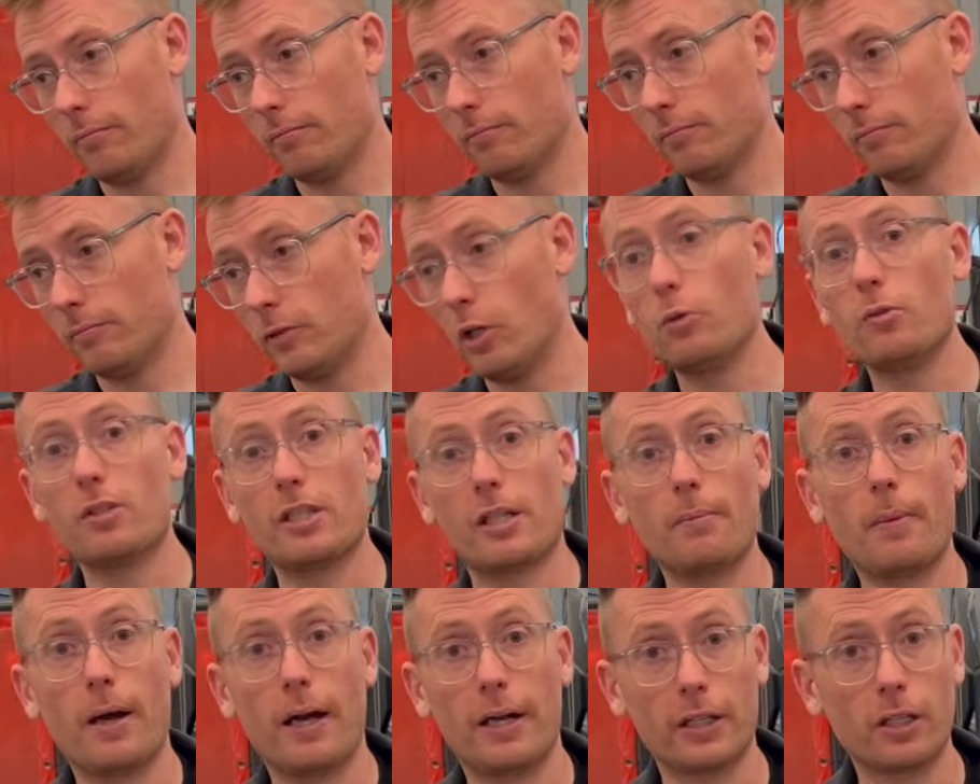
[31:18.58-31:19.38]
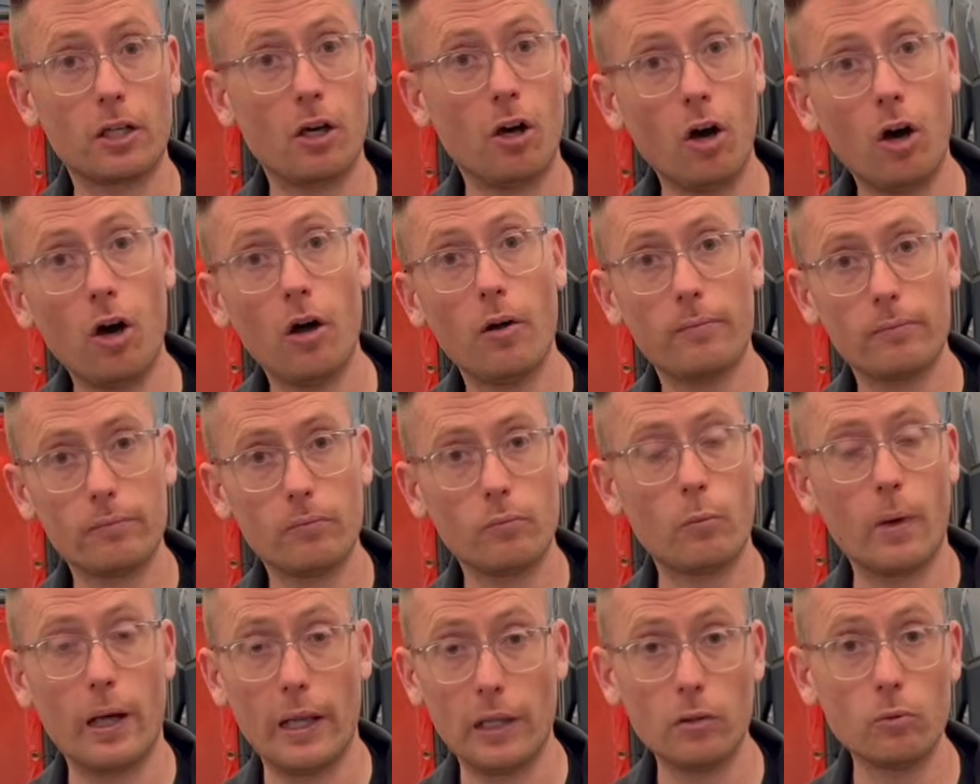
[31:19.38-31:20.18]
using my core,
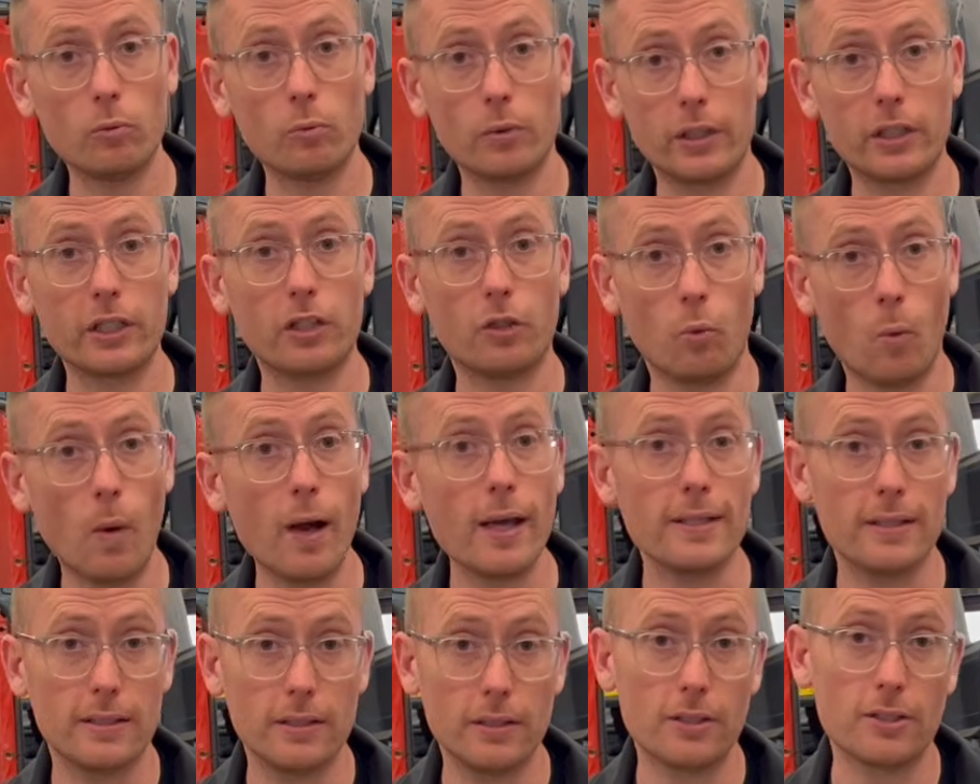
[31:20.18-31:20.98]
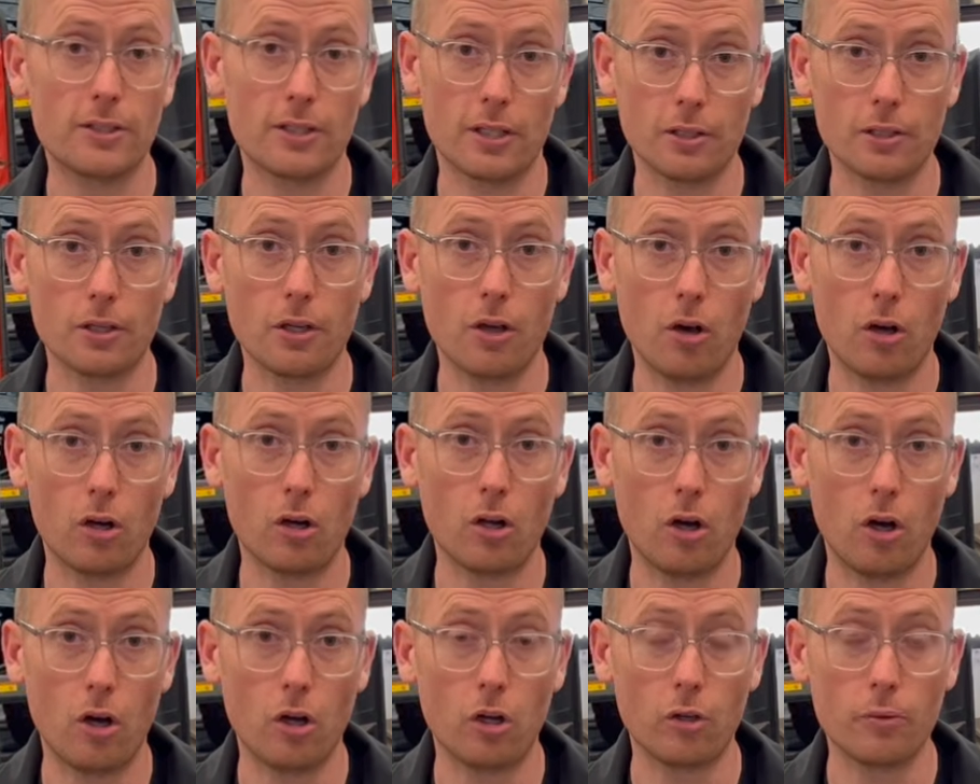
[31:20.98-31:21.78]
well, we're going to wait until your
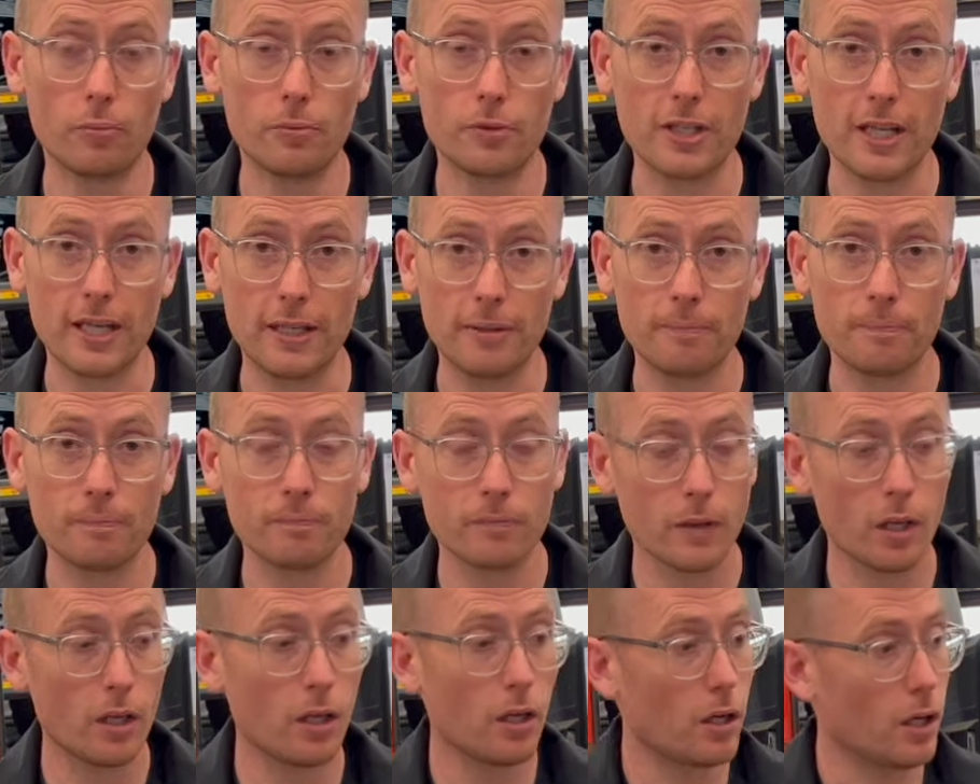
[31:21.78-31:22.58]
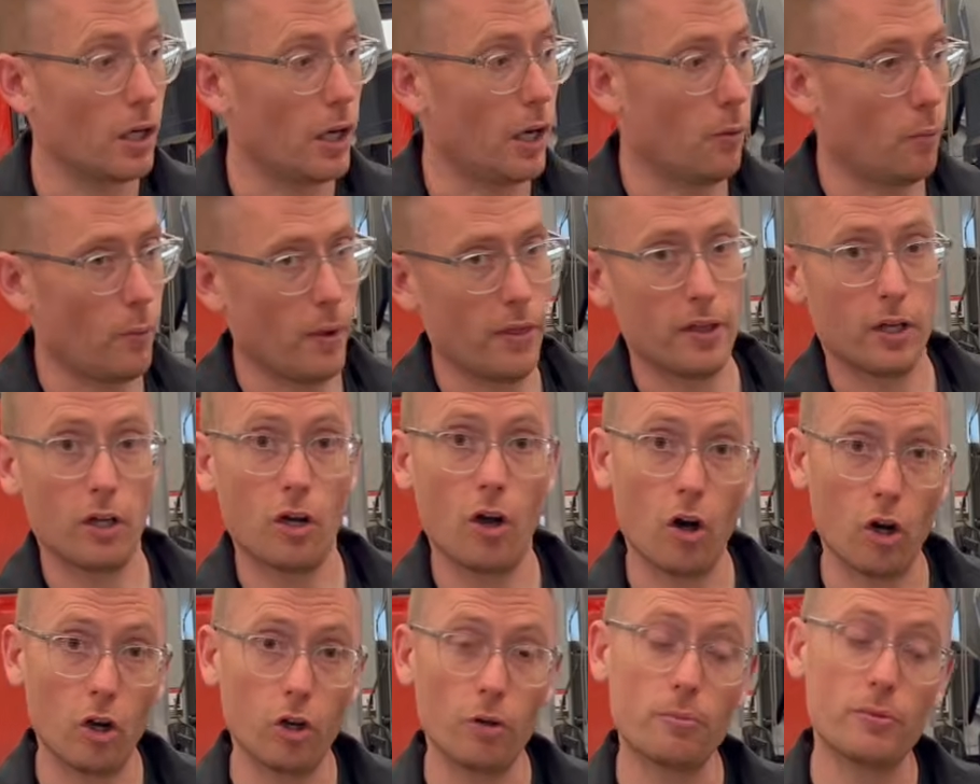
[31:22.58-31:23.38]
core comes in. When the
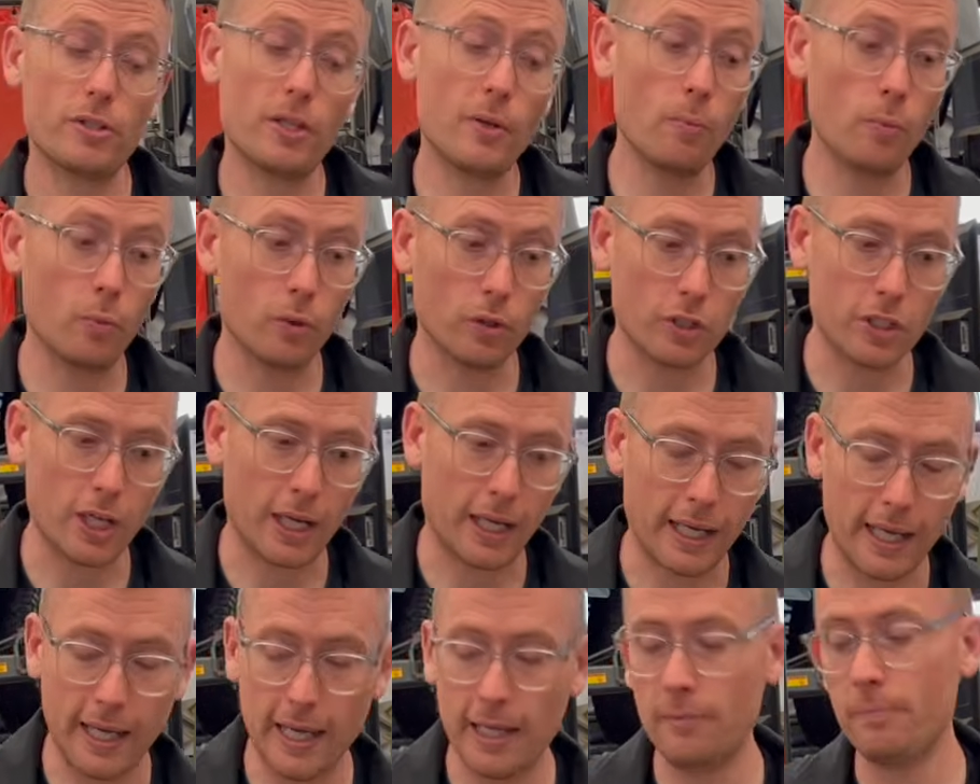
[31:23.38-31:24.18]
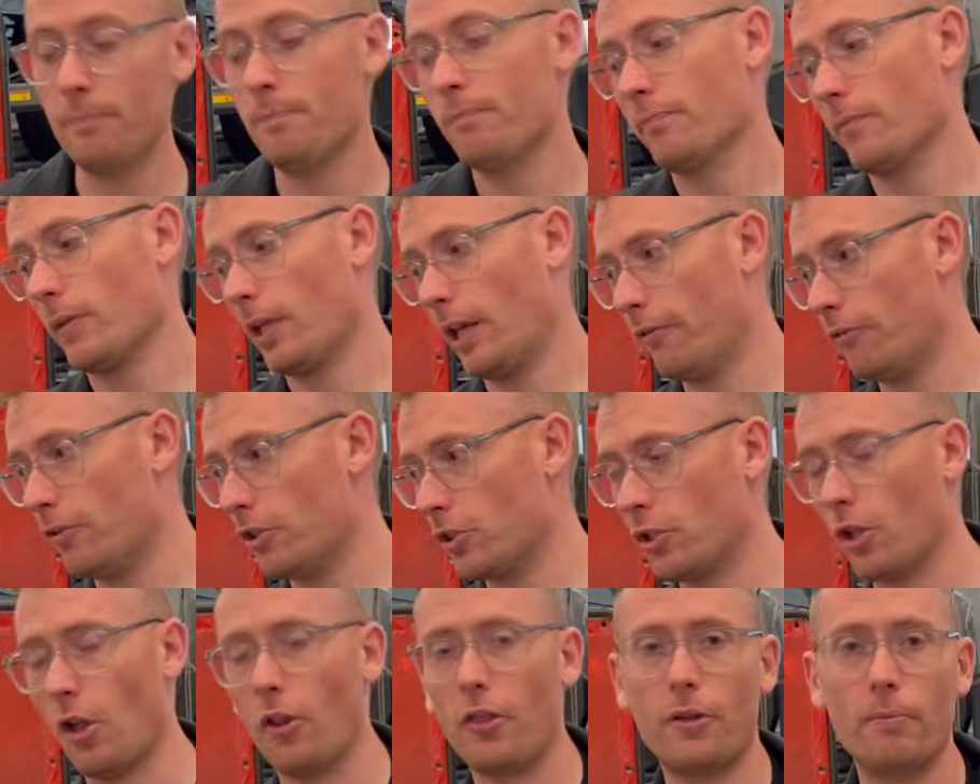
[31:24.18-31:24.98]
core comes in, we'll check it in. If
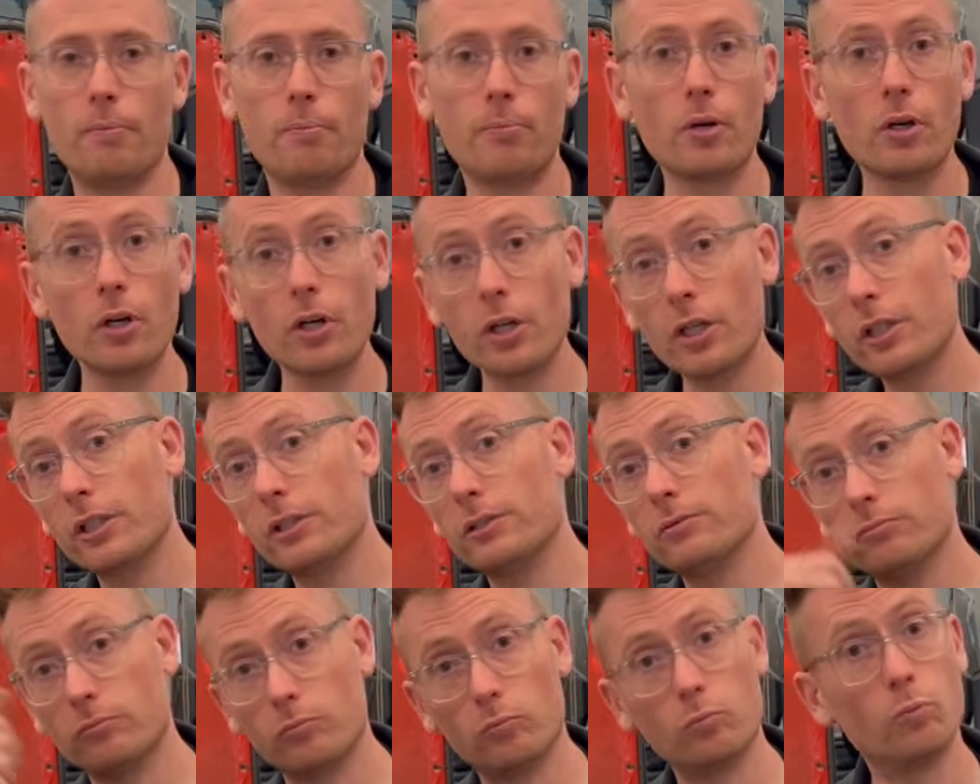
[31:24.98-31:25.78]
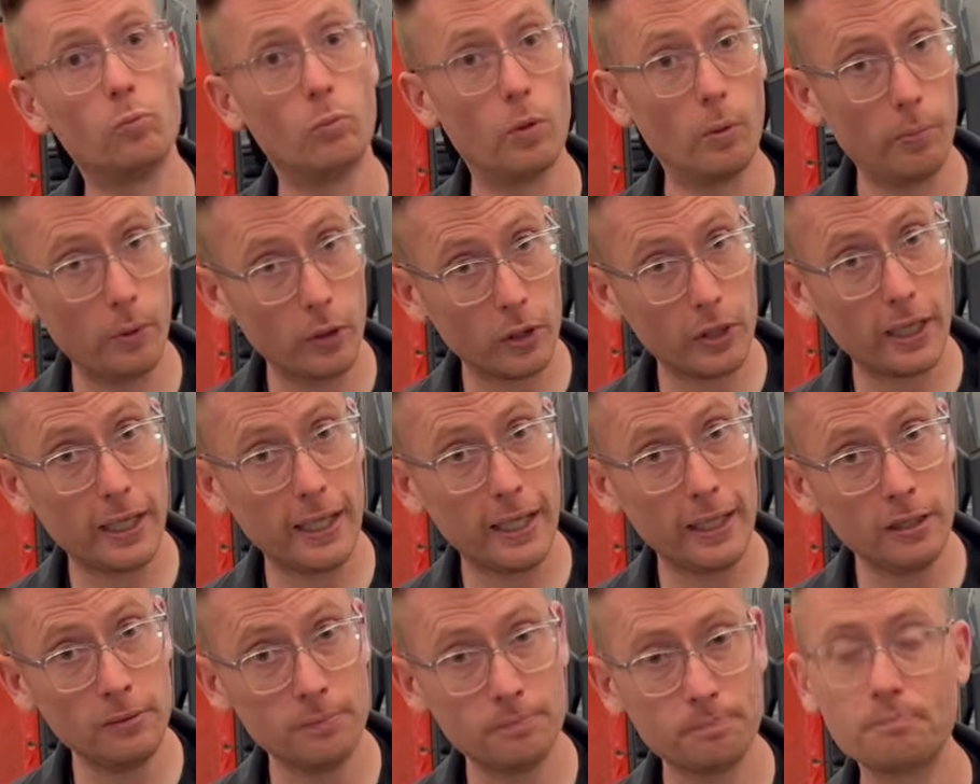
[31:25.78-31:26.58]
there's nothing broken, we'll book it
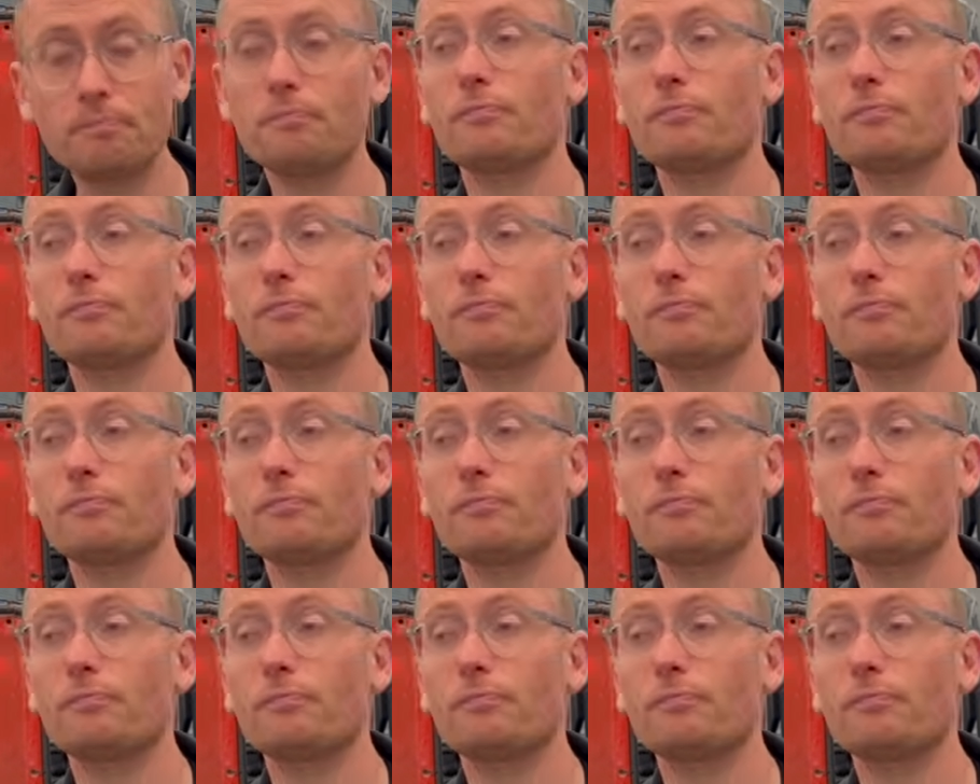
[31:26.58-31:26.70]
in.